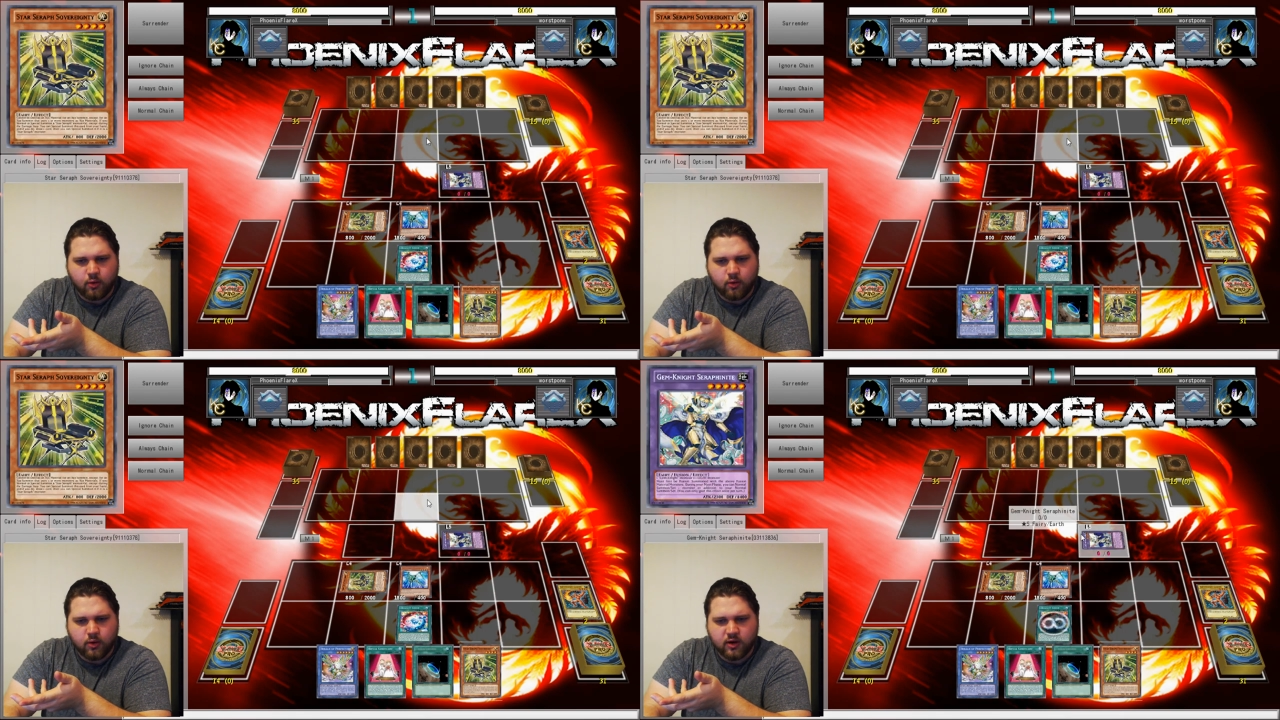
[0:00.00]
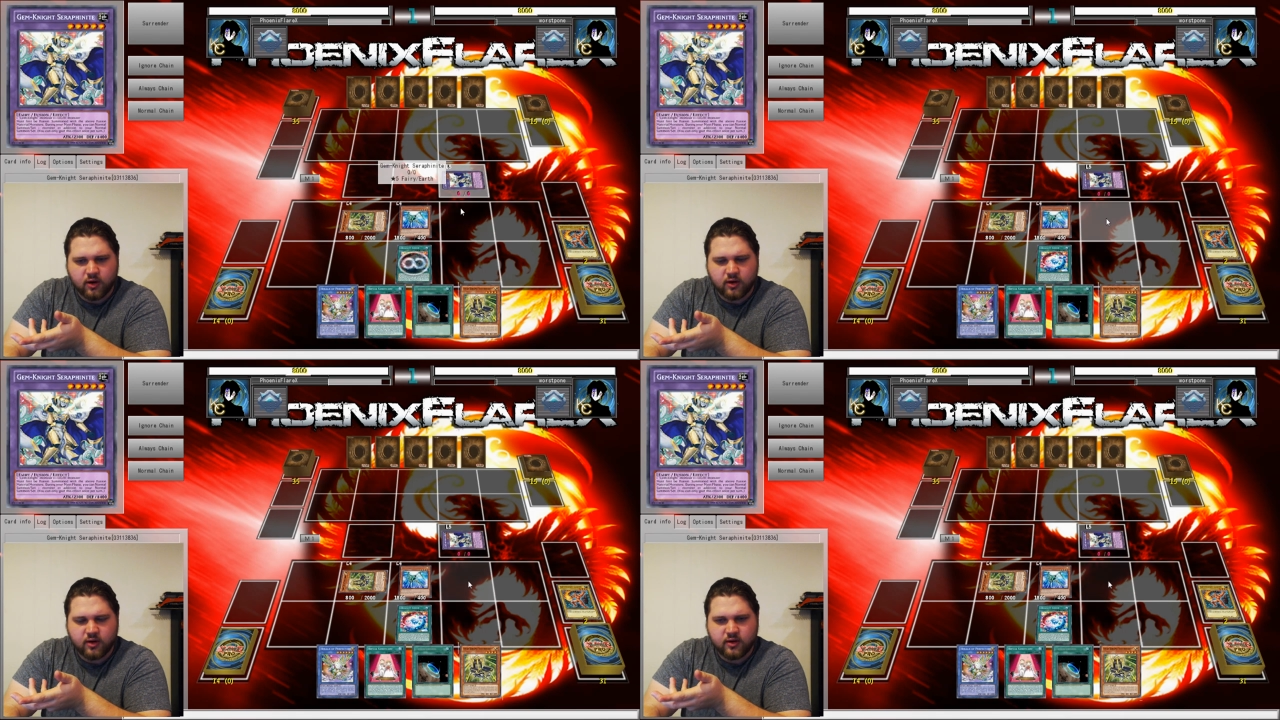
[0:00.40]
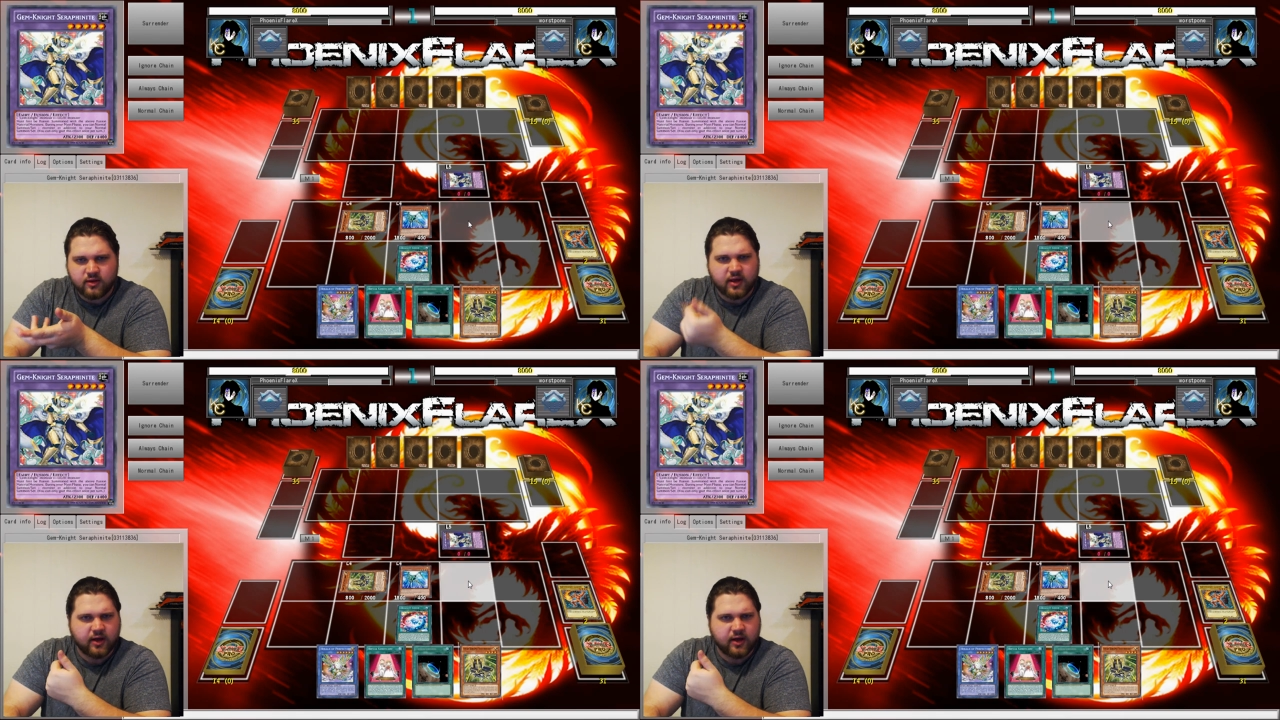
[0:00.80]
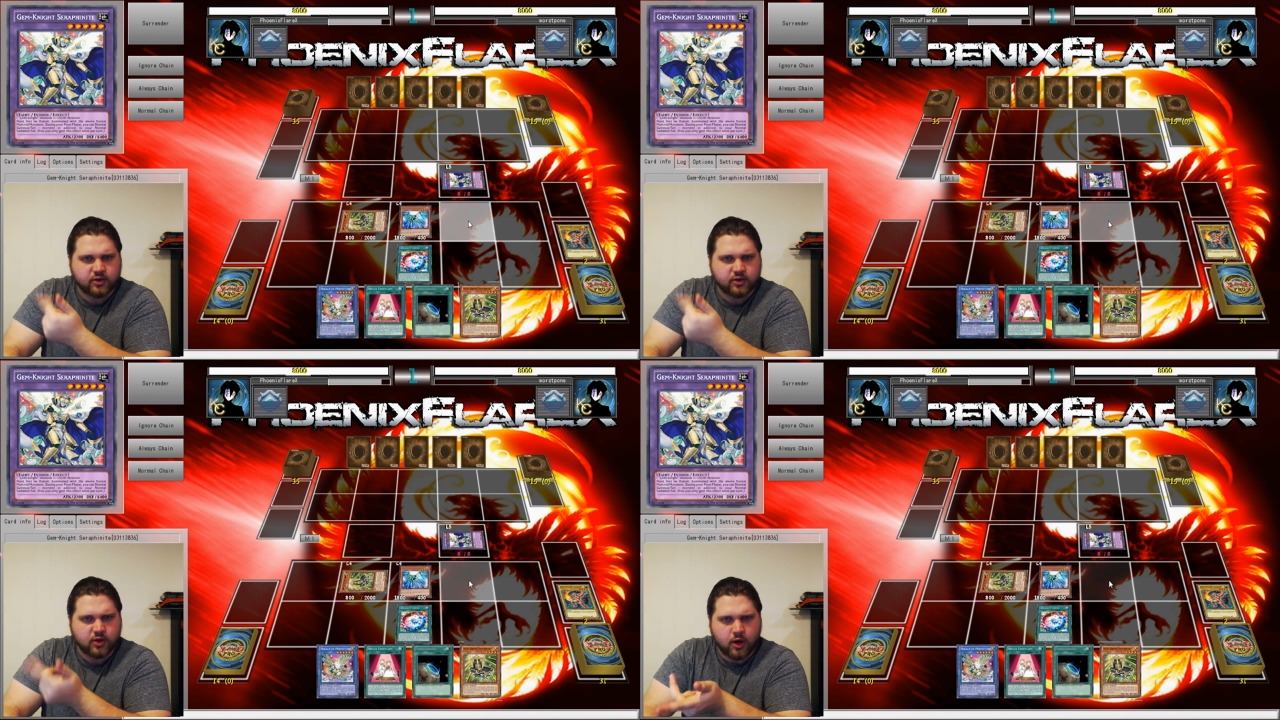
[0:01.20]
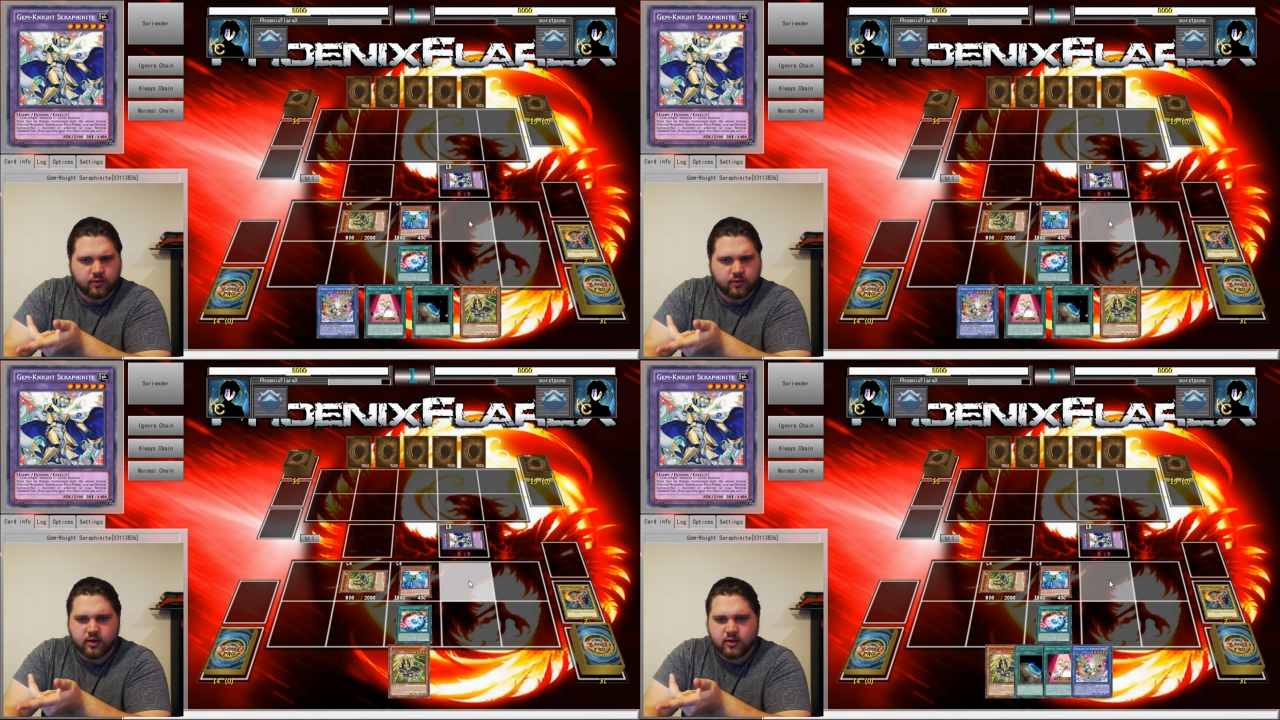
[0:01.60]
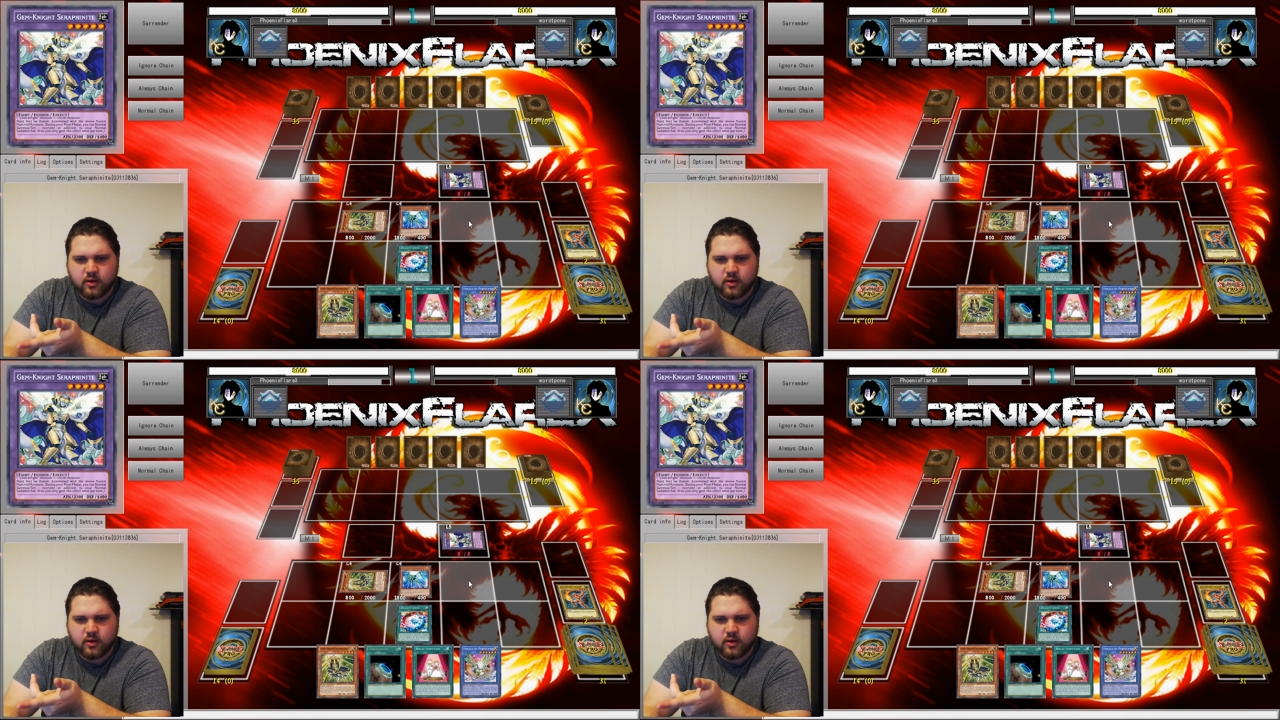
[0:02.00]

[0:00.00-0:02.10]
or Gale Doggera.